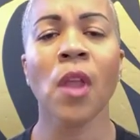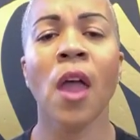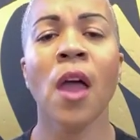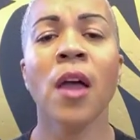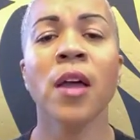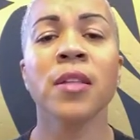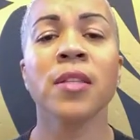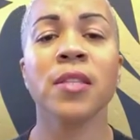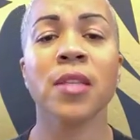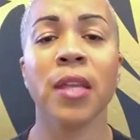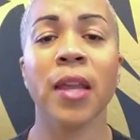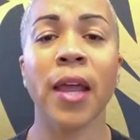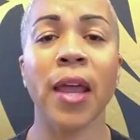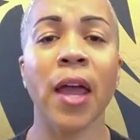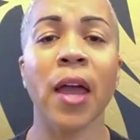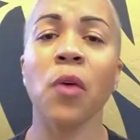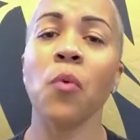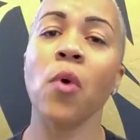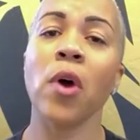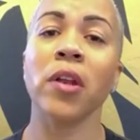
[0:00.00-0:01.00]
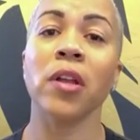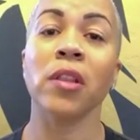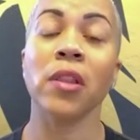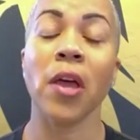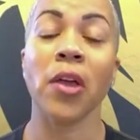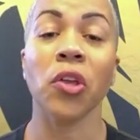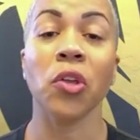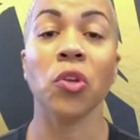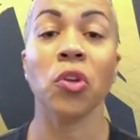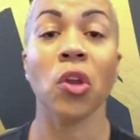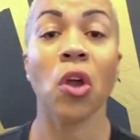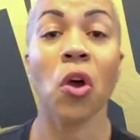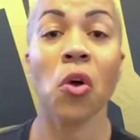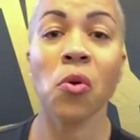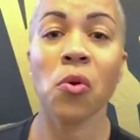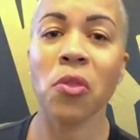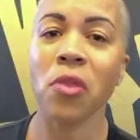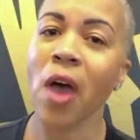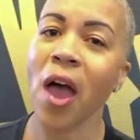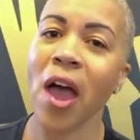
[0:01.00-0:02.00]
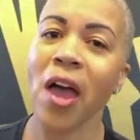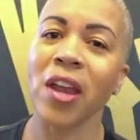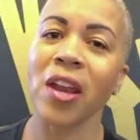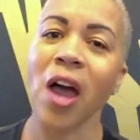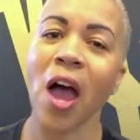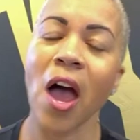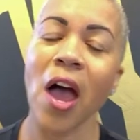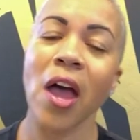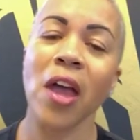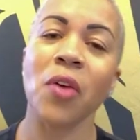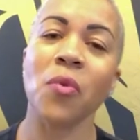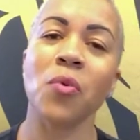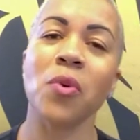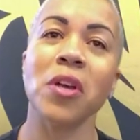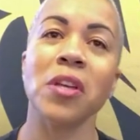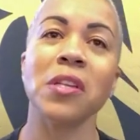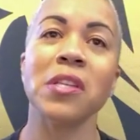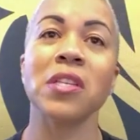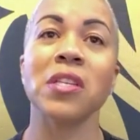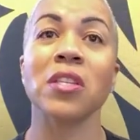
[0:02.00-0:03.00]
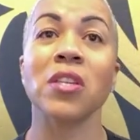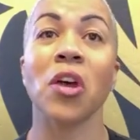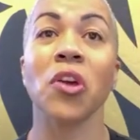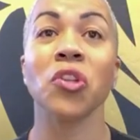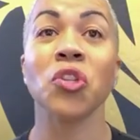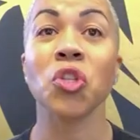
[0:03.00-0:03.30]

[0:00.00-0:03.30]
Today, I want to let you know that I was